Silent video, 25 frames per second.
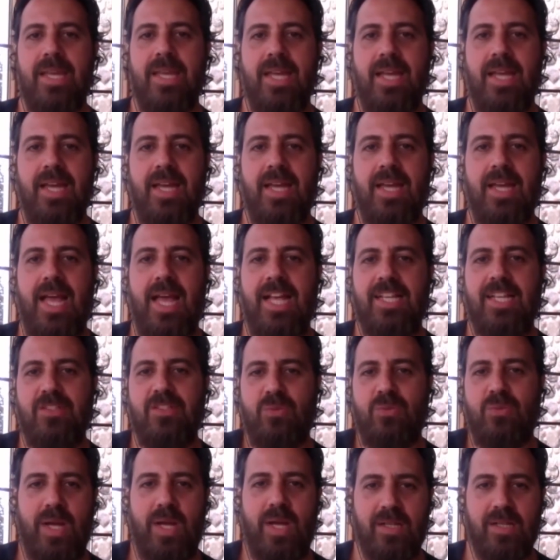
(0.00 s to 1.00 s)

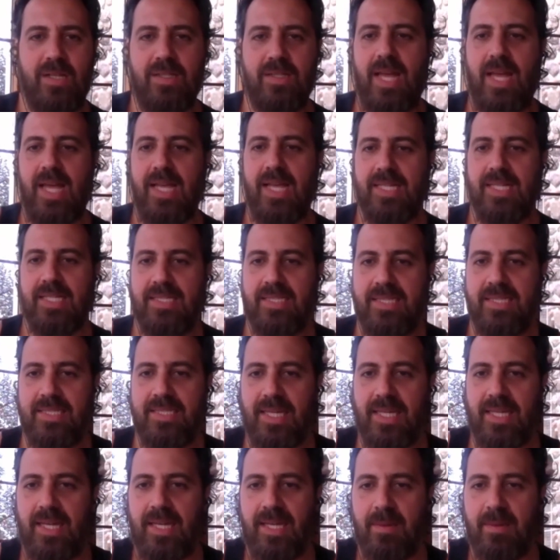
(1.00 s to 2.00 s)
As well as,
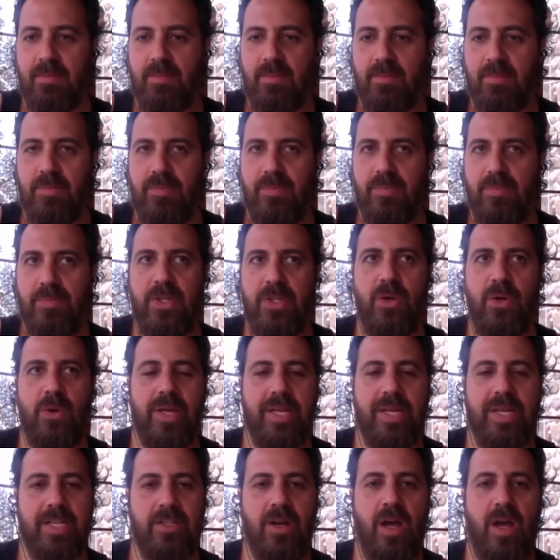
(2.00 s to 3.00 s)

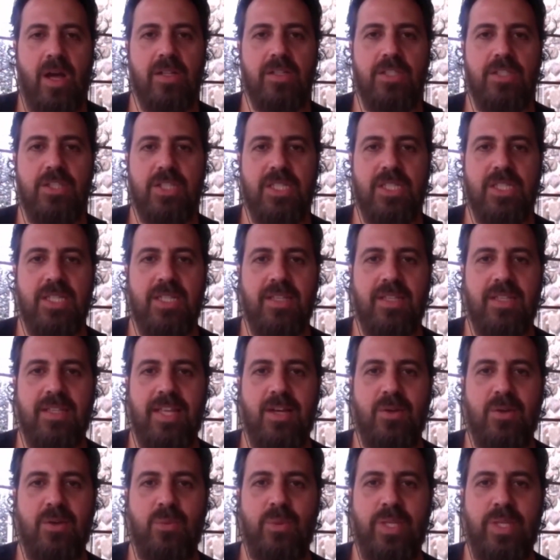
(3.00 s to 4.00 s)
acknowledging
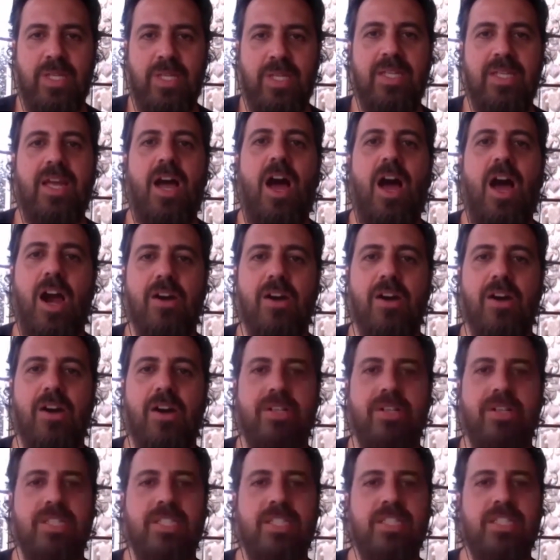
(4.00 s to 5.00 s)
that we are in
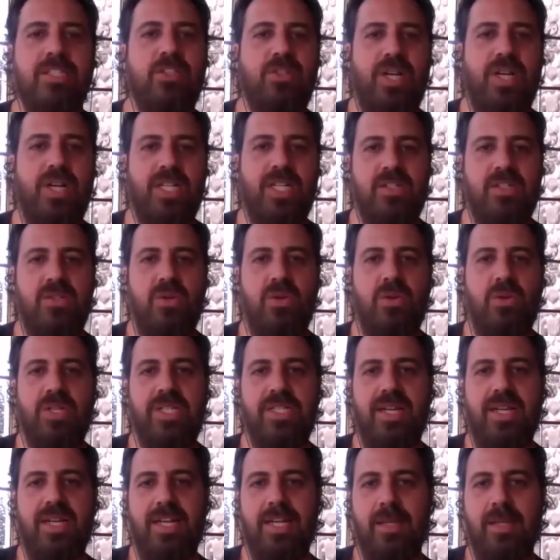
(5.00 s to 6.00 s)
this
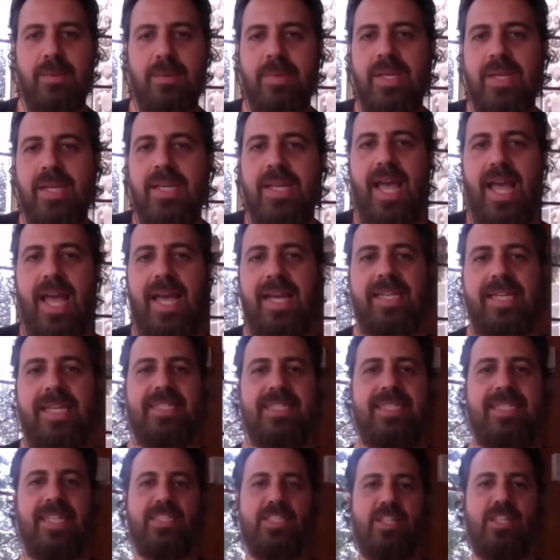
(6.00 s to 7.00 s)
transitory time,
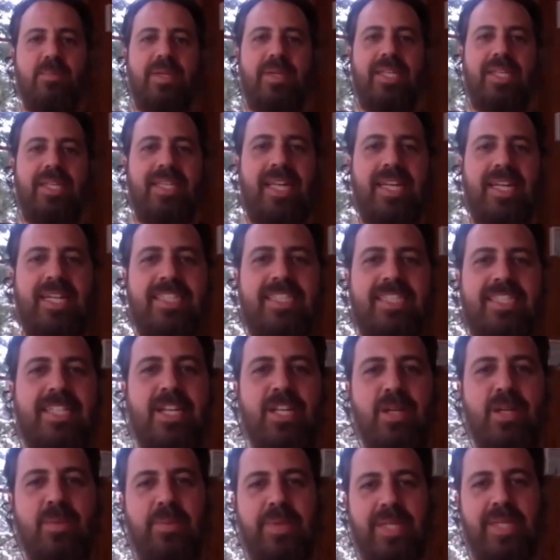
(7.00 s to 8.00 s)
and it doesn't
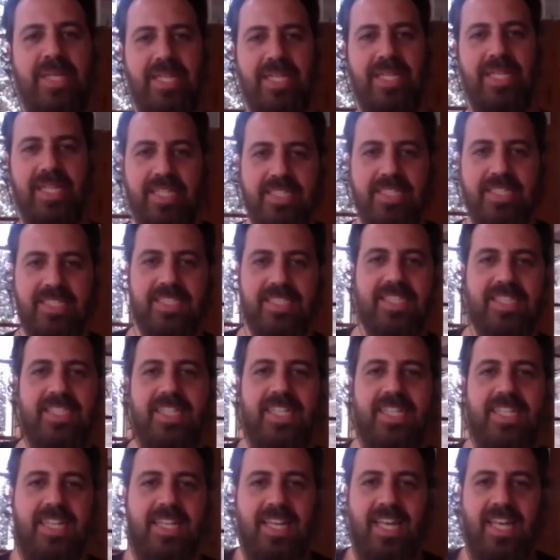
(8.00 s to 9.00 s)
mean that it's going to be
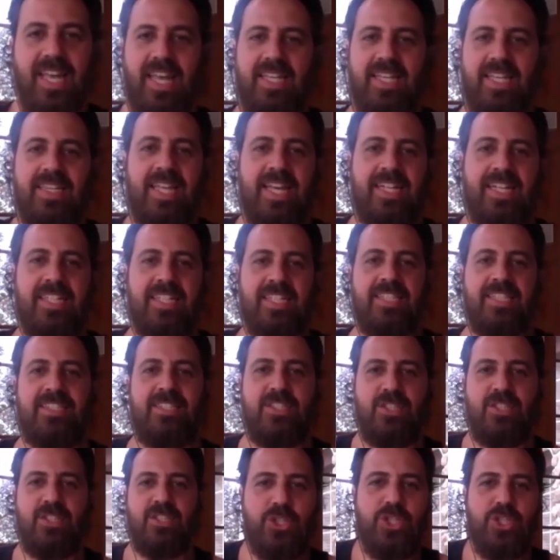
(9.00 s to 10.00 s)
easy and
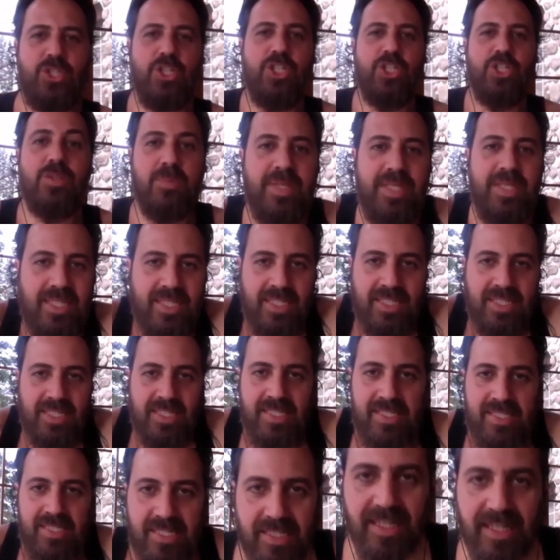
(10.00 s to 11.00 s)
that it should
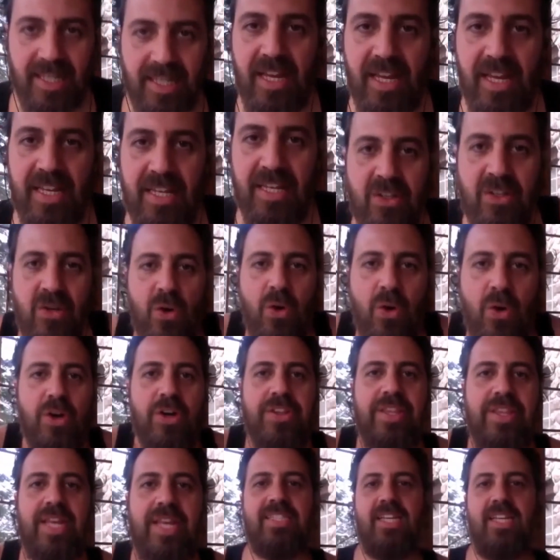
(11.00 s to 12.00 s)
be easy,
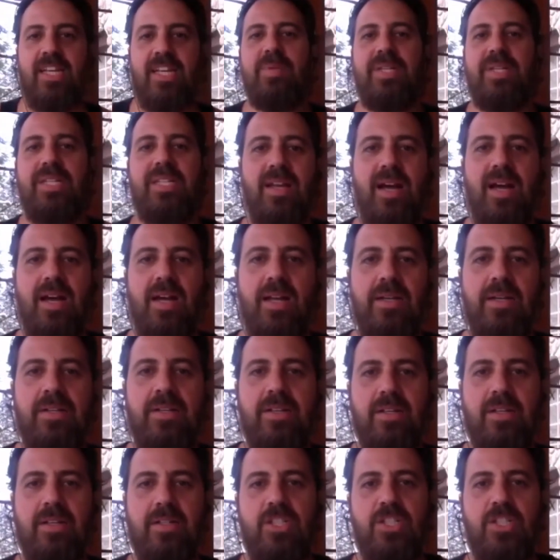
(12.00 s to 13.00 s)
and nor that it's going to
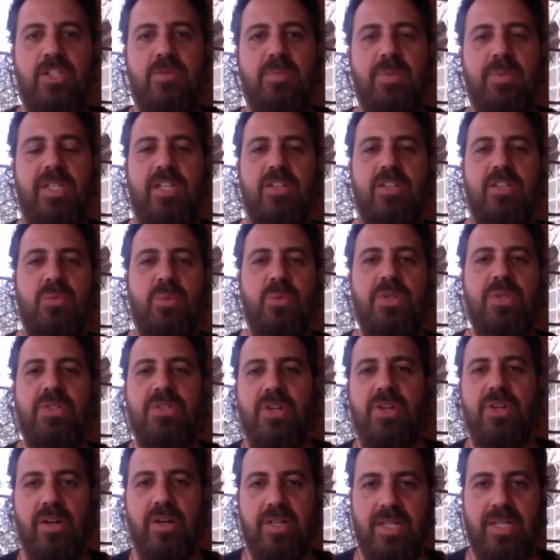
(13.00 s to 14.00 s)
be done just
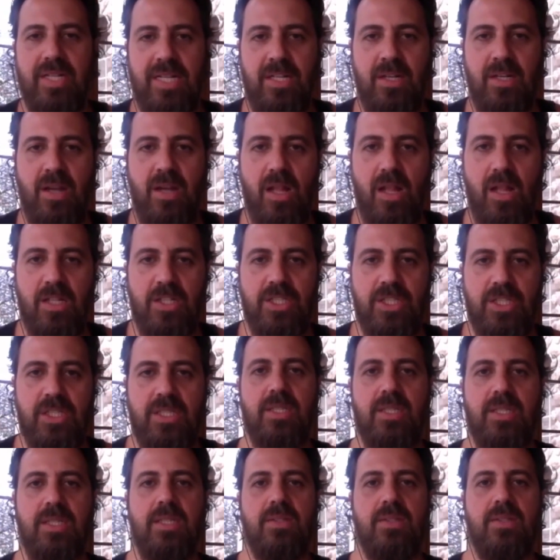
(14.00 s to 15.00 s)
because we started
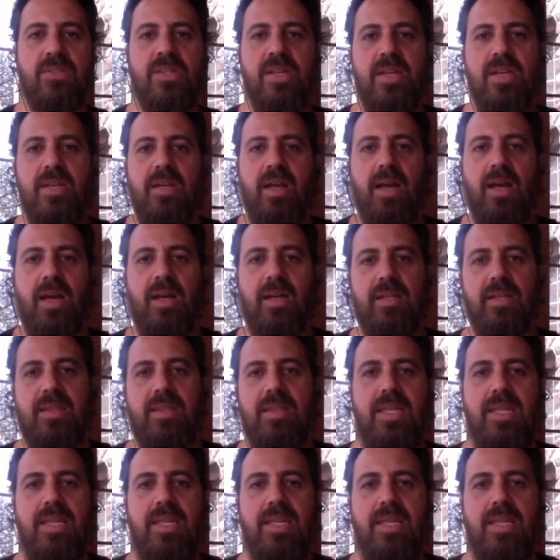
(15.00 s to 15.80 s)
acknowledging things.